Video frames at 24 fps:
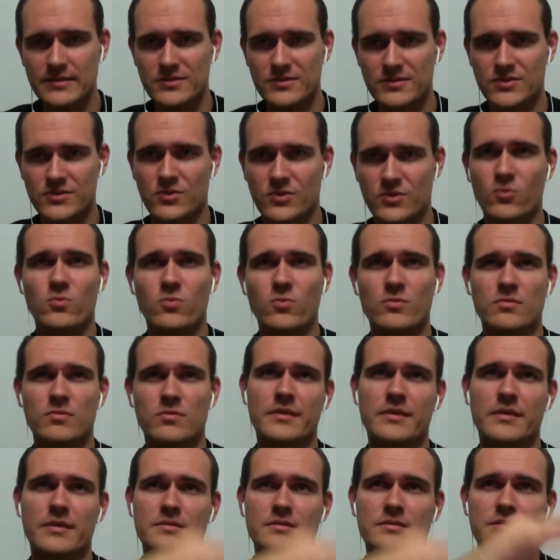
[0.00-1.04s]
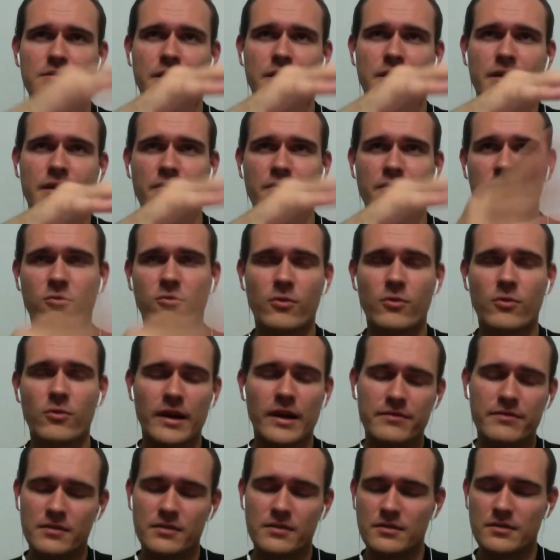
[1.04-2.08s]
So like say like
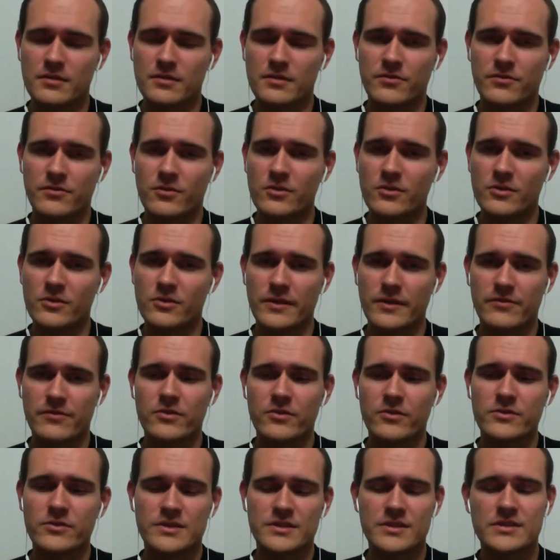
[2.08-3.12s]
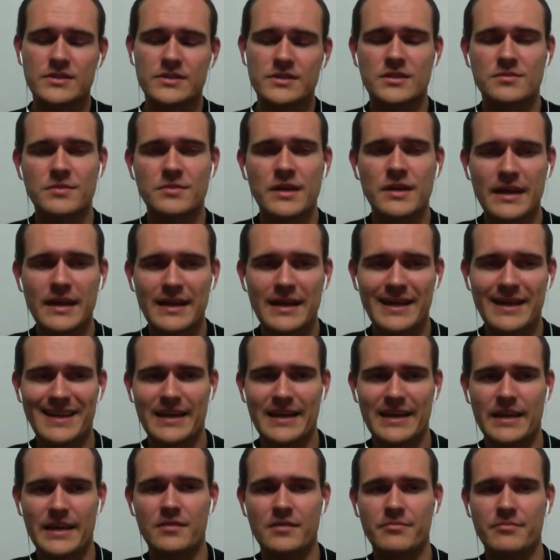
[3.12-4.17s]
4-level folder system,
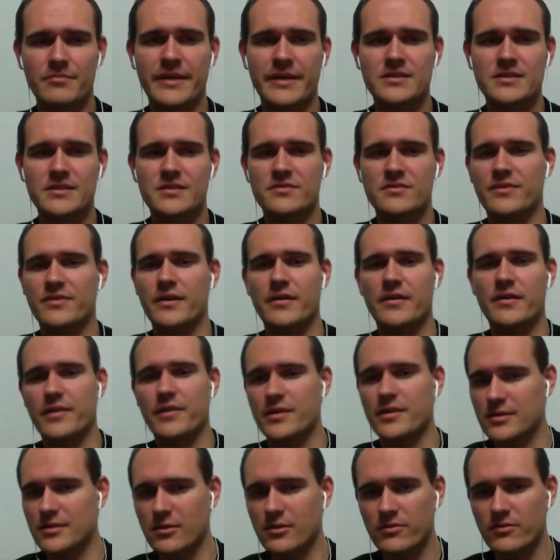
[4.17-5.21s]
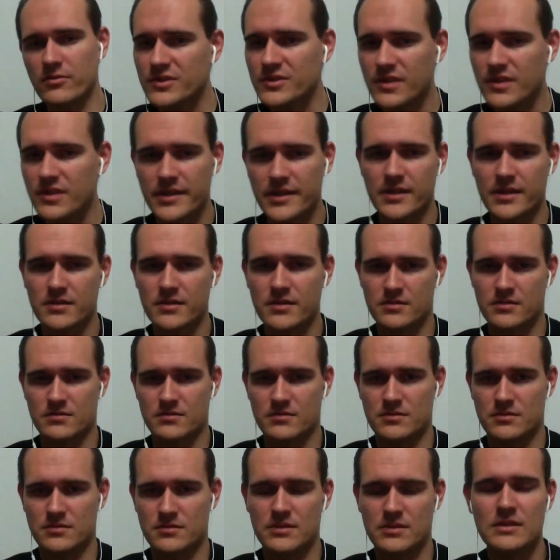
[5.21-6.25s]
it makes it very, very slow for scanning.
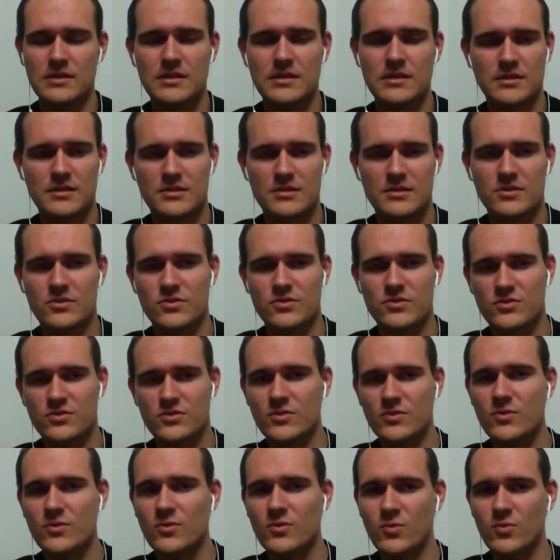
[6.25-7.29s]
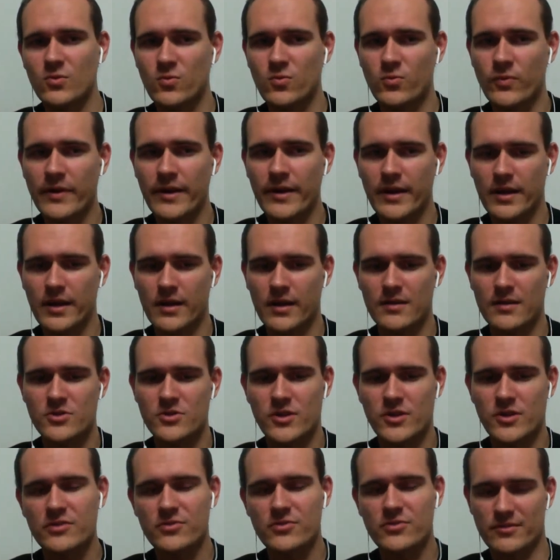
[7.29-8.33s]
So we are
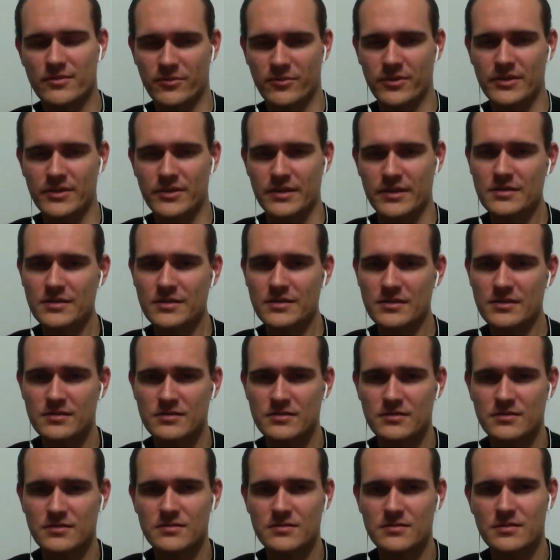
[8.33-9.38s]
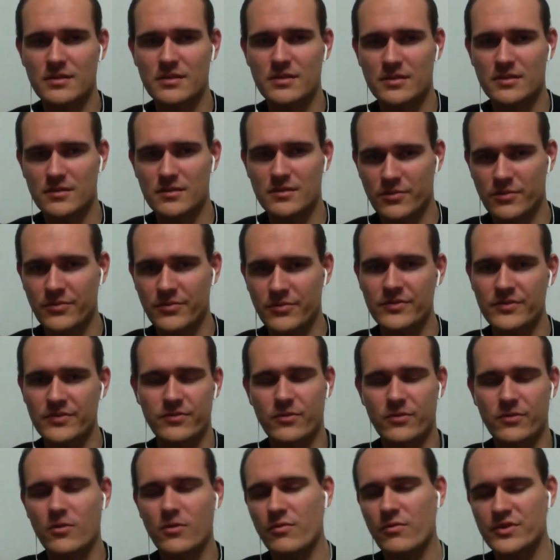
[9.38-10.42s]
trying to avoid it
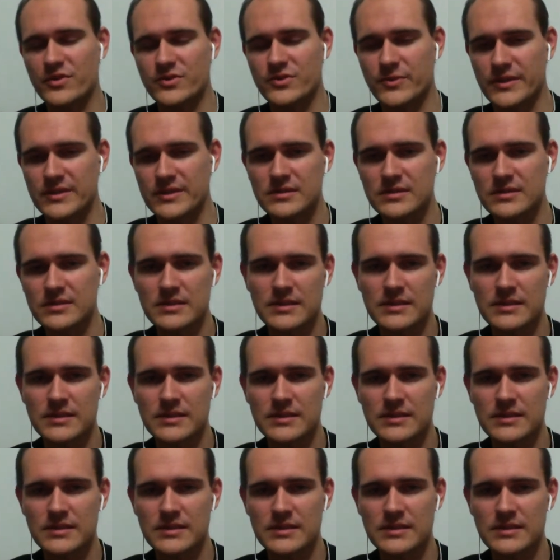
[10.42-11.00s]
for obvious reasons.